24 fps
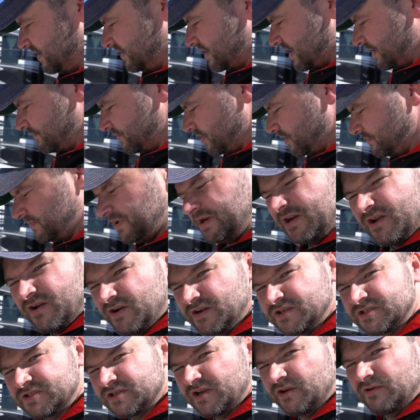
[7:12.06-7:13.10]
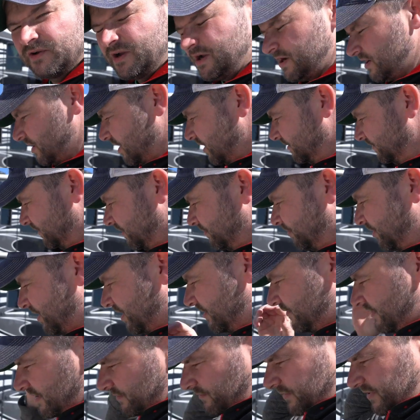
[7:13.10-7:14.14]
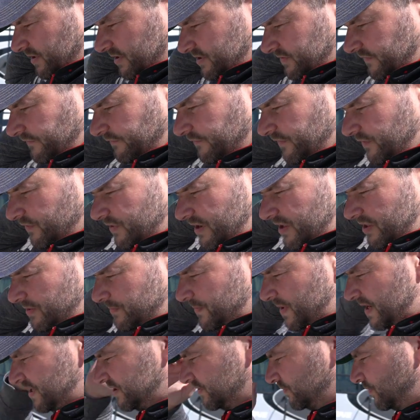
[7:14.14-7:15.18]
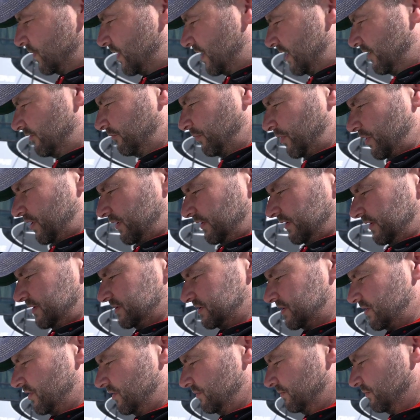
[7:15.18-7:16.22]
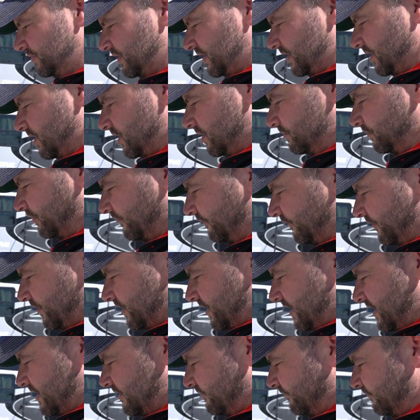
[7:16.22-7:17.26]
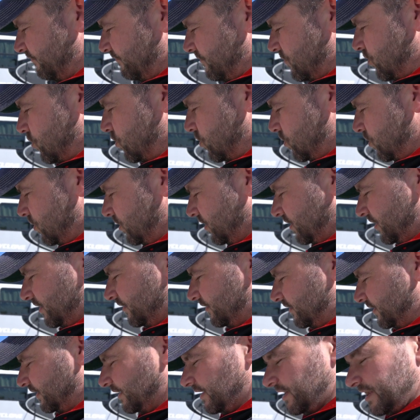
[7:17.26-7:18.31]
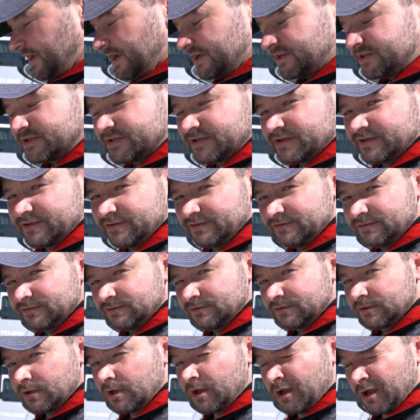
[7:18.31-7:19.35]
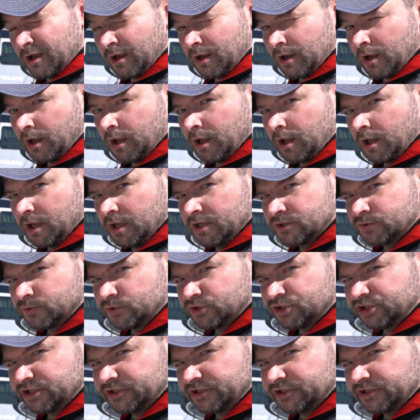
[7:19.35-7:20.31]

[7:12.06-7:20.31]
that might be nice. So I'm going to play around with this and figure out the best way of putting this on, but I prefer to have more than less. That's what she